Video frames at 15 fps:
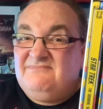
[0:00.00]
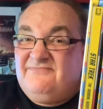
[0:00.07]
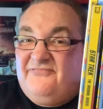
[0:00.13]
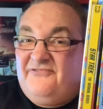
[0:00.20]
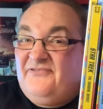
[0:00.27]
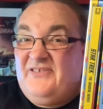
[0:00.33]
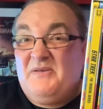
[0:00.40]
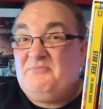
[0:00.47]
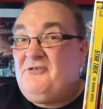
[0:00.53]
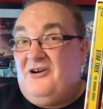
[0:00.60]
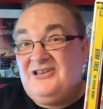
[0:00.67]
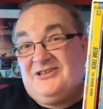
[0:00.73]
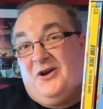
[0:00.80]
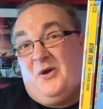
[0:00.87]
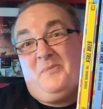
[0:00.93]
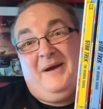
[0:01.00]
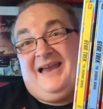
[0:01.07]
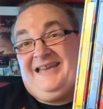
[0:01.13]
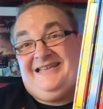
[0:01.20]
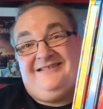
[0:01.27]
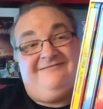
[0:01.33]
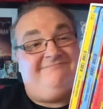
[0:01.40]
for the price I
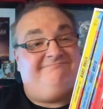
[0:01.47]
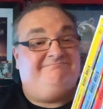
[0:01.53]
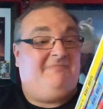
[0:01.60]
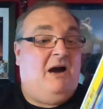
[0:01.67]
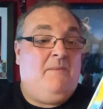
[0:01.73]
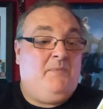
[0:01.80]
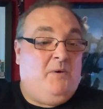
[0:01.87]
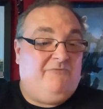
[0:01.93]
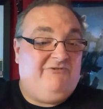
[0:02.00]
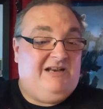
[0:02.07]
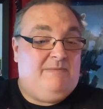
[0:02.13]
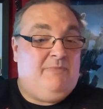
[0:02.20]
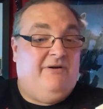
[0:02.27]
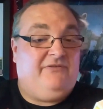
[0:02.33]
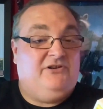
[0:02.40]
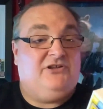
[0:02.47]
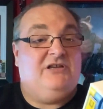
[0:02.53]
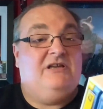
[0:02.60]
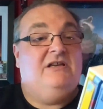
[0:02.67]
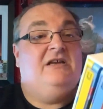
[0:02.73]
paid, I'm not really bothered.